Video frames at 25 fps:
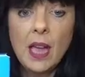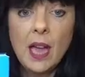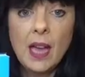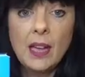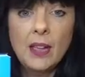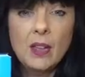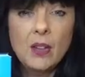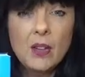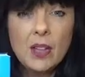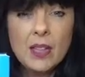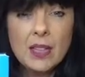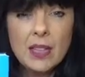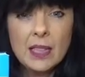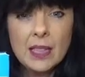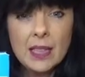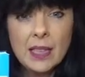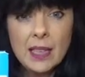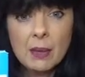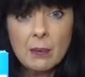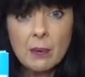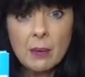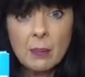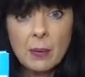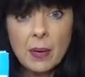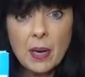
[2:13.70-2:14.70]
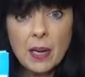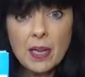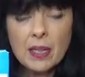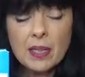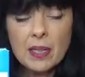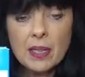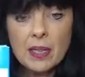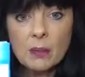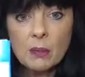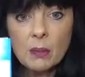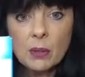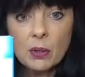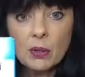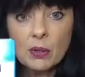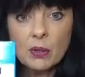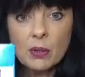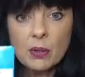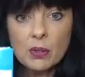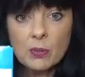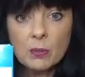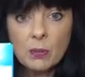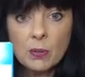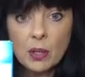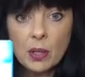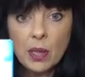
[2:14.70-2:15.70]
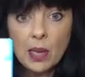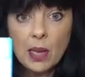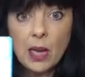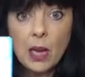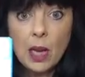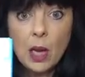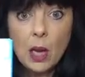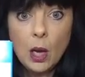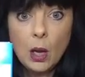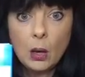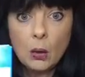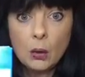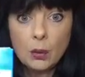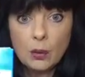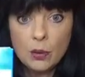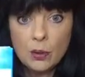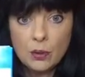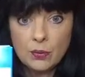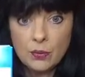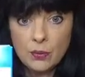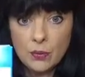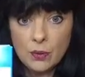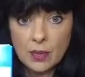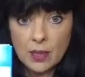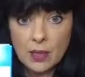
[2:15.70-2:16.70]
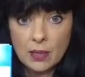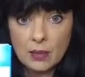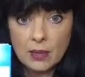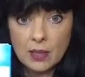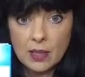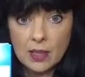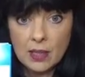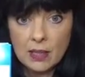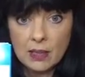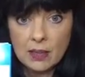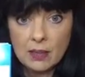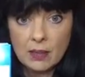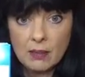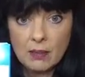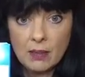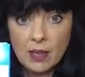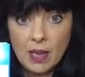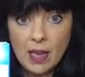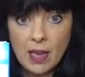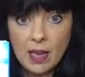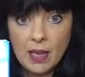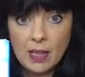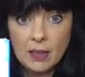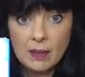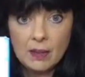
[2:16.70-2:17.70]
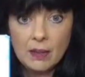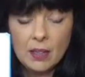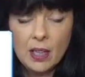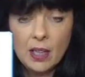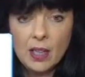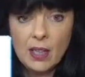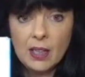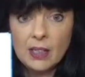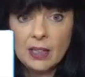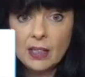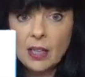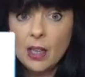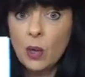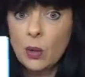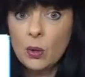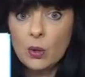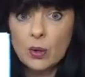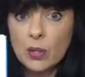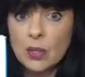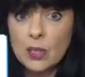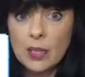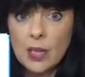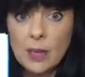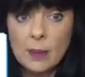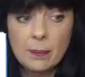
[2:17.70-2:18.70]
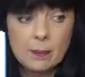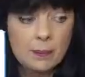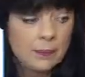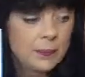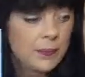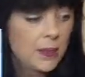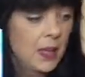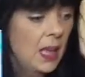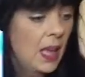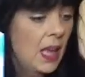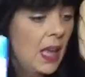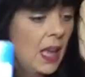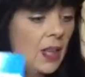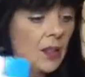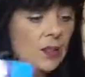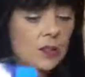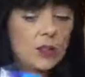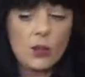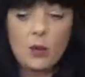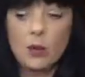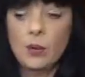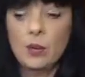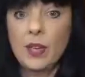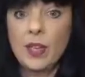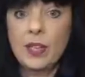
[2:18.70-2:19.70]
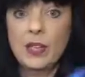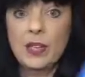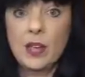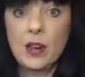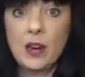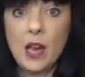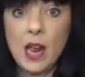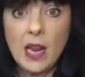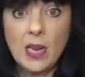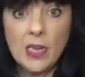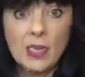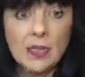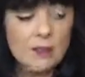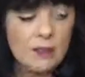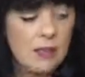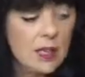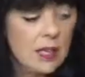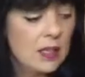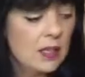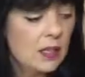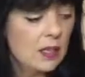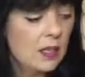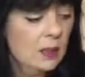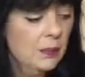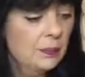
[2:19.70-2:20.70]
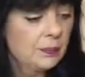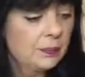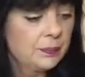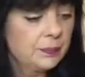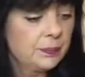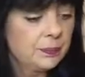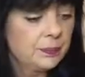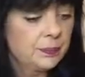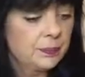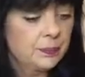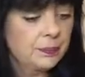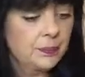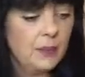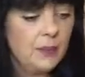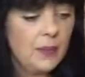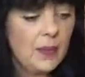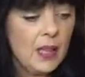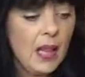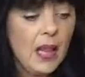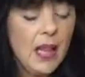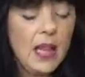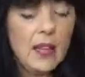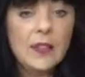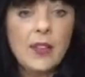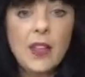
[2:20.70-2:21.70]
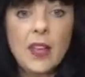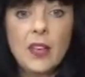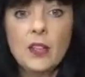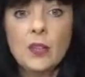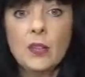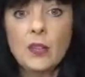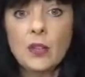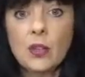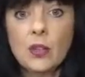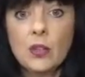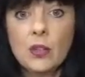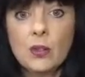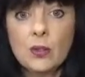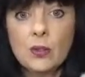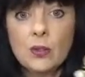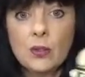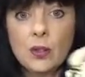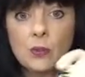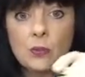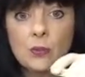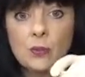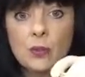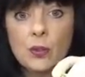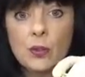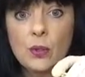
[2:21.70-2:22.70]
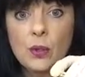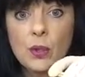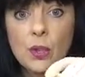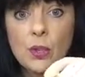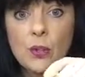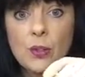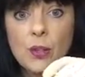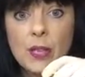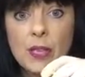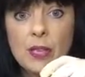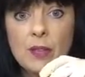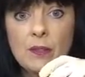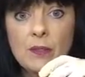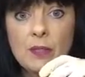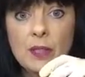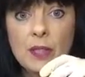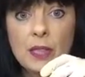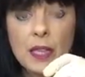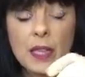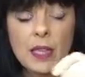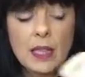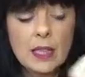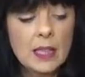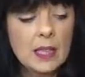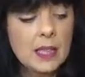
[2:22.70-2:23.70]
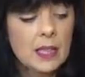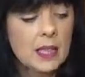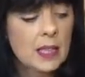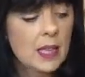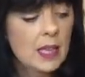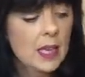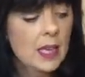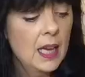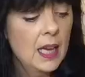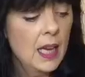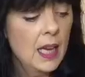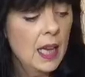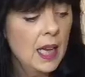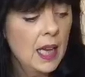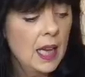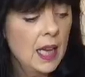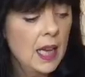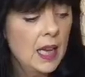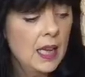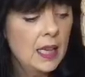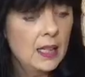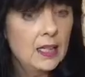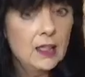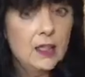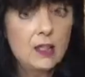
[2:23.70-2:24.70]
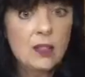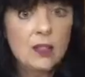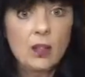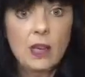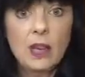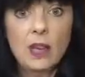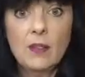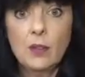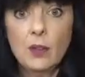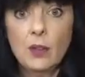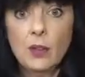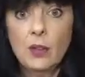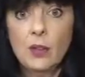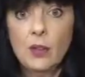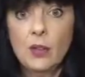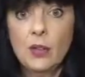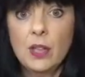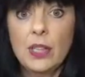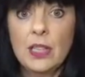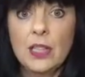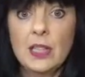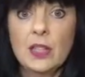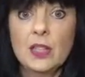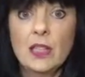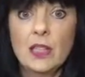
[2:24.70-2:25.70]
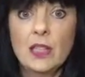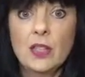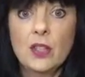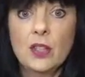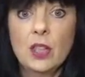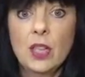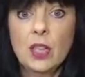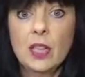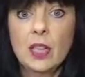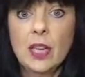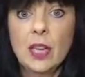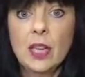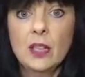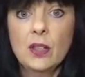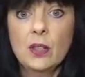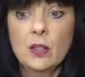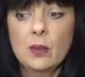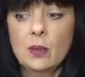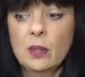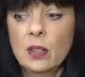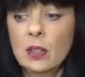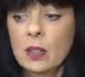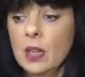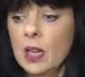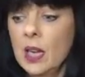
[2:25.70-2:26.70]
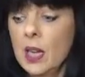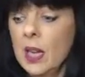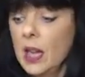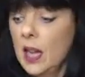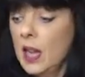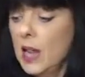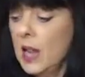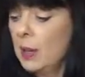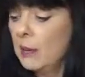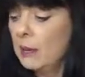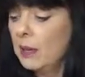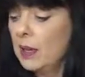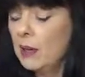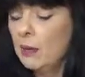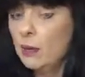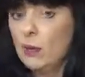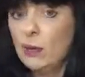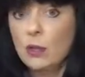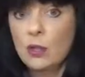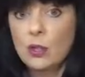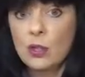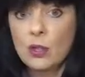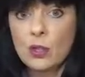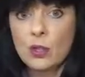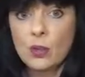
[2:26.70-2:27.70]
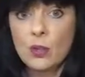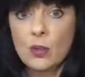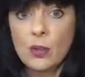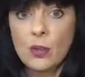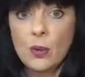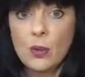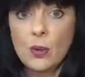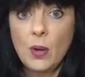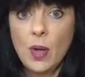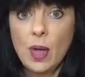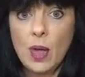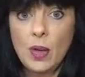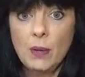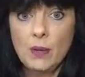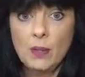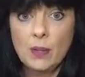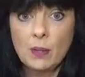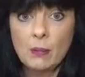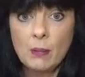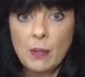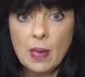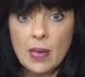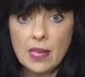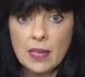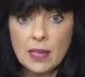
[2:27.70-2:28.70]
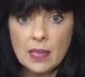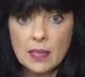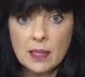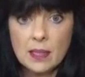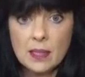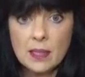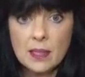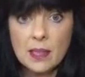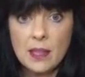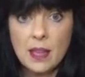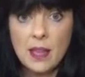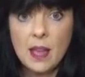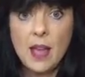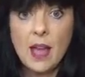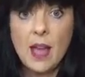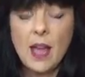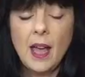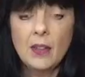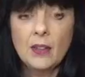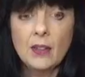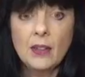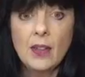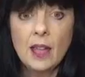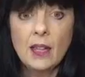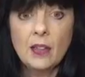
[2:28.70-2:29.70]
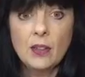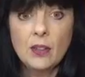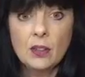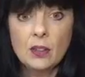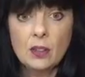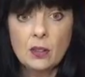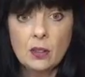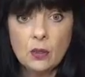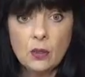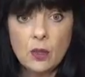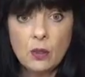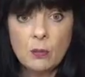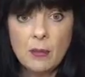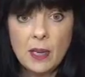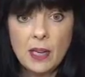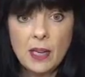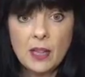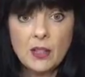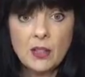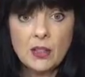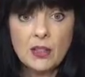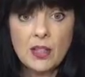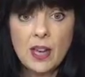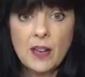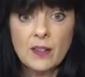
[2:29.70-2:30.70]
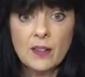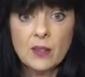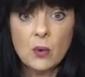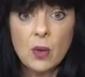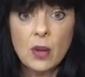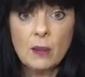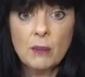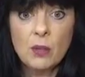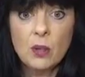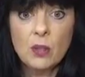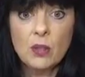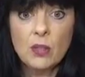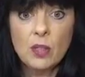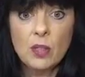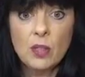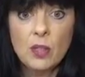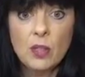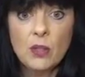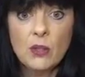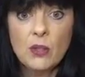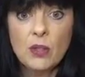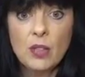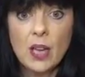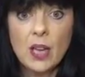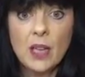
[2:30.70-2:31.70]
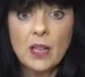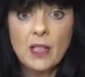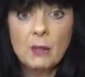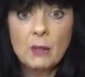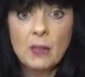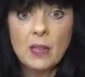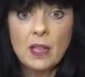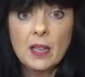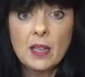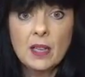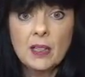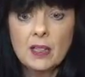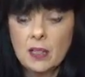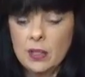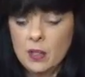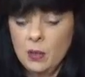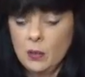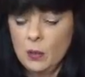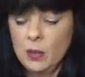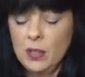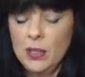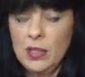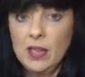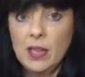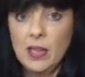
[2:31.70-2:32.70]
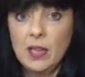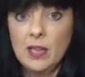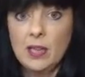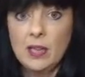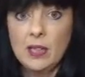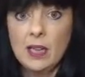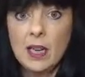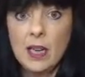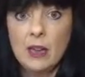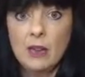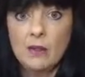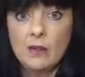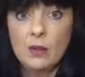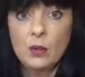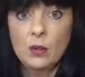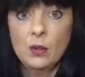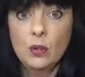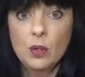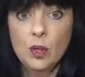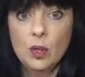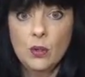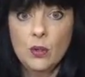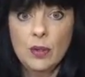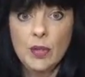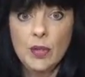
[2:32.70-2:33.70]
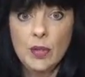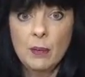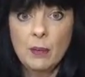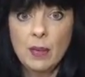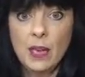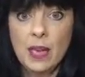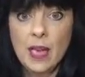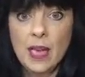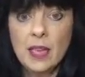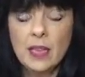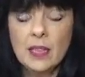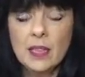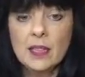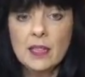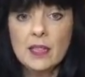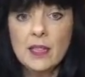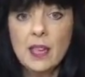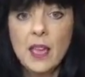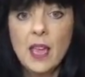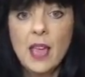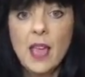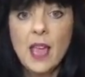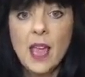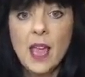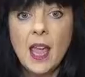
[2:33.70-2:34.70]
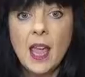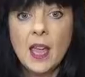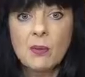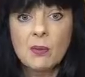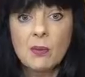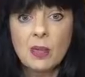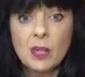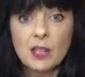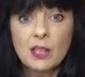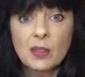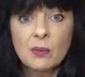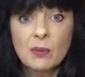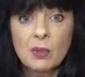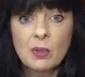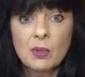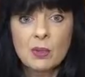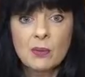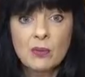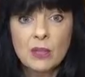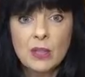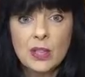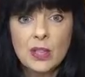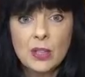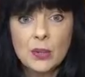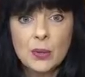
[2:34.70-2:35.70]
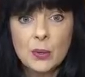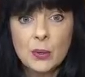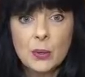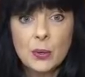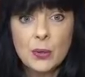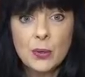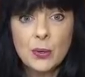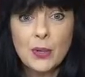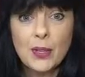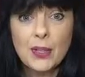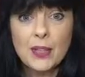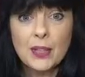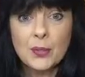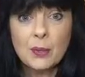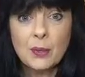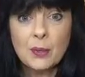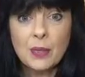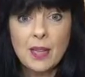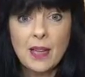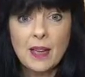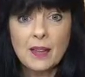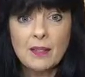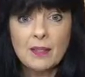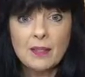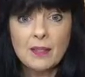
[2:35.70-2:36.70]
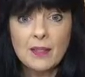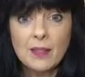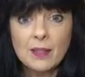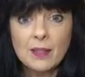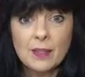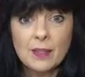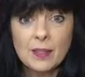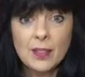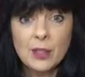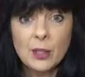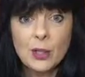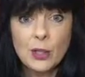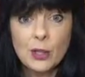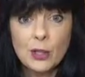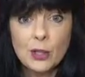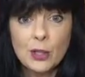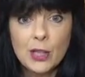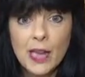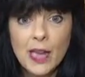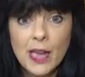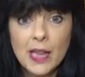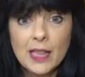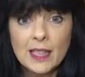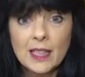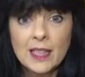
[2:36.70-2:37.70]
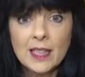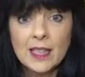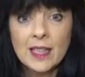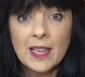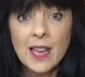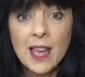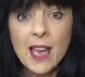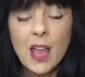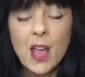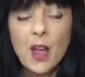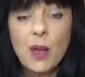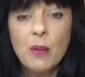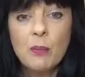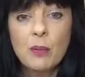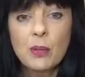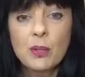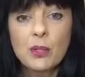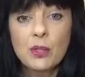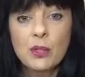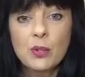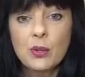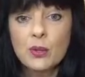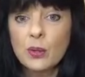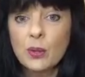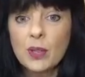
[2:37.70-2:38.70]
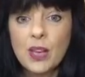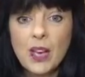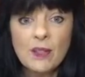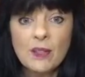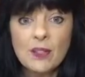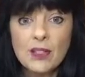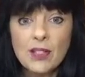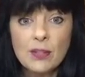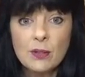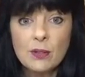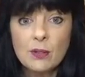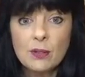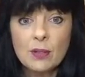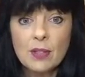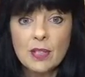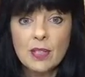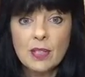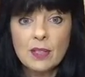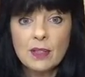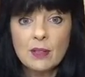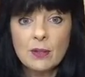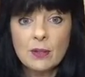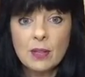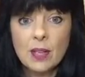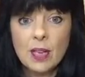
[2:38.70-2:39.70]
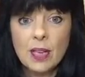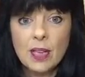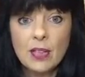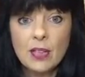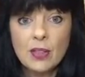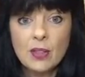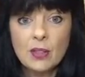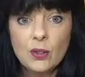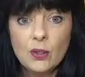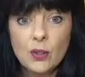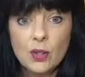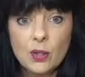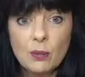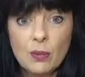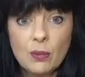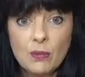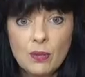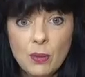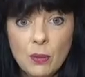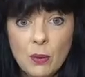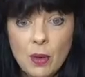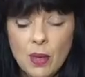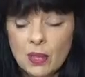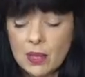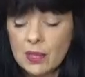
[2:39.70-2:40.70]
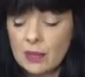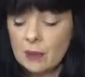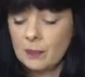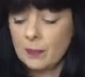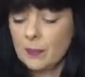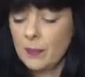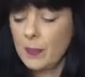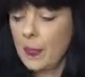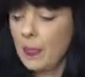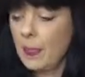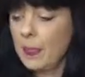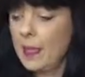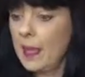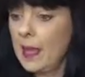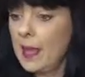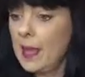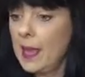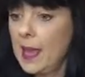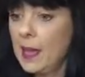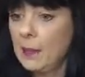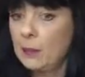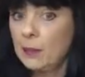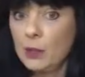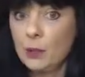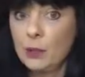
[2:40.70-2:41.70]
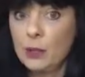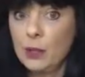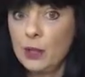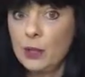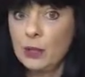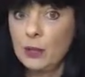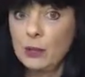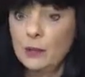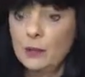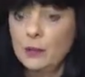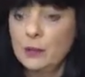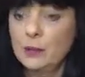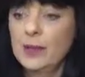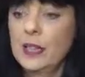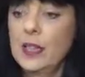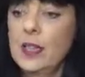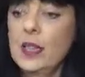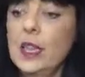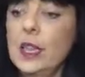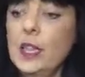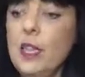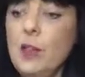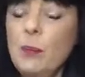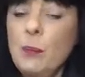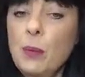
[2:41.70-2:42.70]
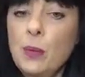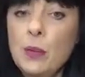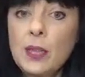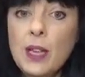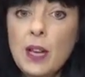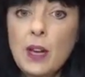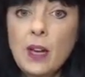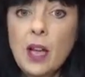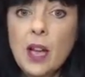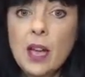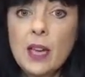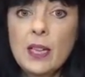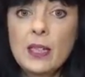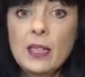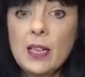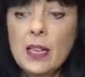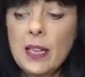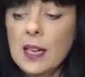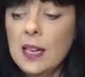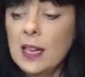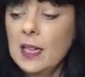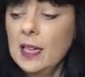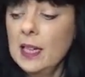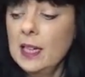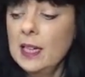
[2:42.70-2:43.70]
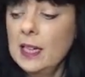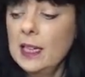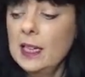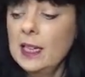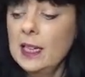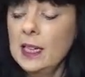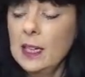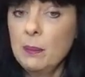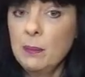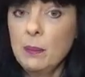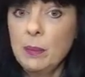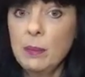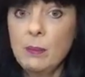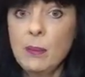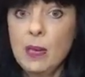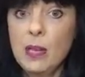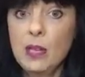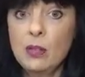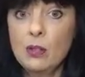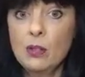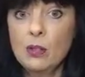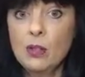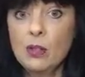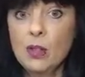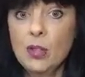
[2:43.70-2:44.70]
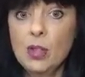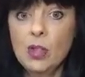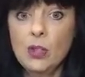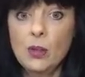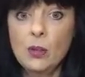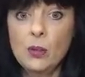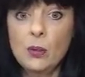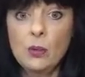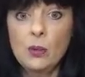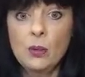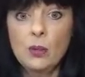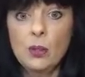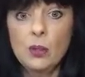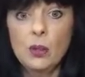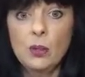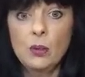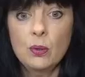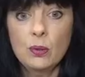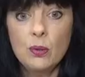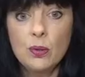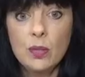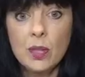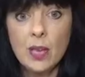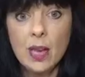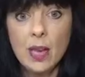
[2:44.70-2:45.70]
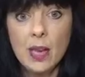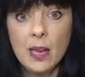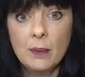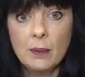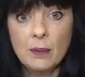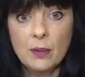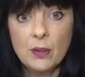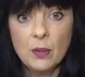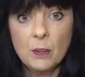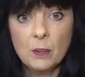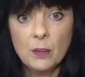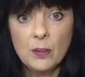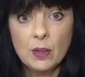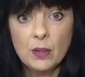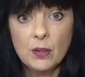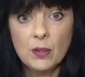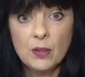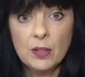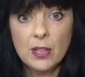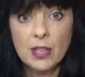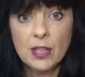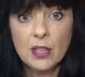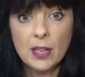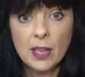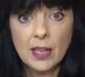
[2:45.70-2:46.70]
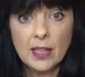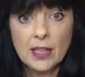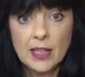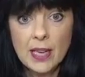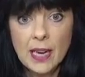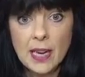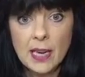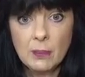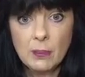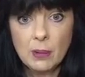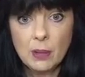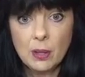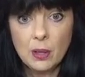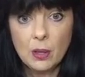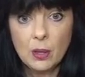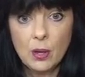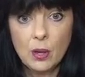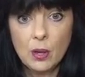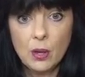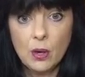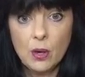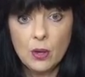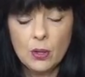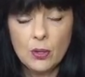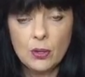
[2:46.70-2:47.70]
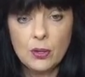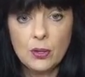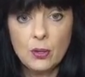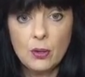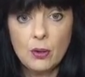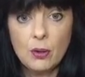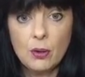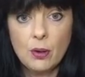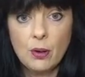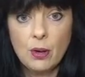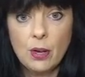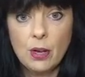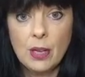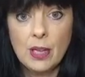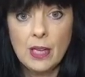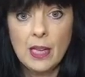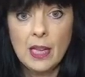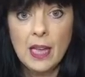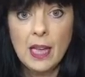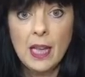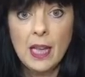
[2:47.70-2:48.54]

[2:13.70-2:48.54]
I know that's a little bit pricey, but trust me, you'll get loads of fun out of this. Okay, you'll get loads of slime. So that's our activator, and then you can use some food colouring if you like, and you can have other ingredients that you can add to it. But I'm going to show you how to make it, and then you can make it yourselves. Now I'm using gloves, guys, because I don't want to get food colouring on my hands, and because I'm doing video tutorials, I don't want to have coloured hands. But you don't have to use these, okay? You can use them if you want. It's up to you. But now guys, a little tip, make sure that you use something underneath, like a tablecloth or